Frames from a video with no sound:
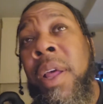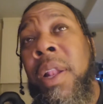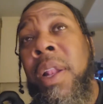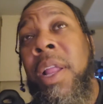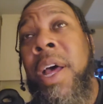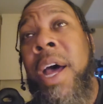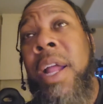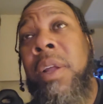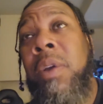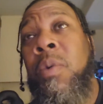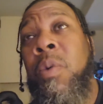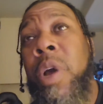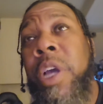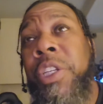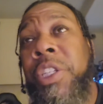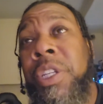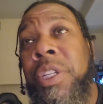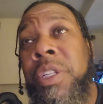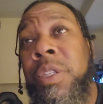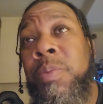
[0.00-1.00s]
A lot of
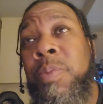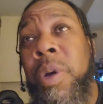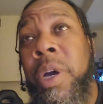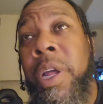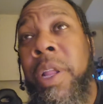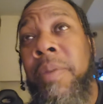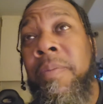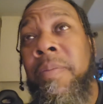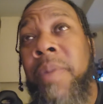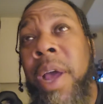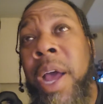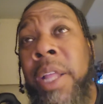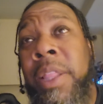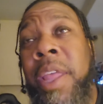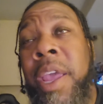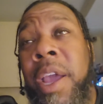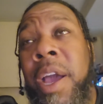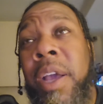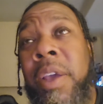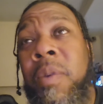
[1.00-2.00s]
questions, but I
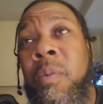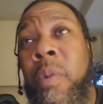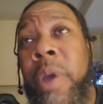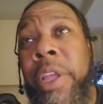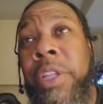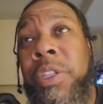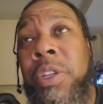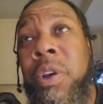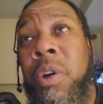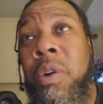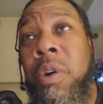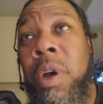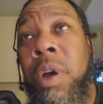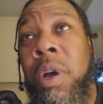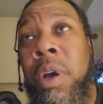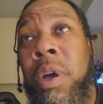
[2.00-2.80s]
think I can wait till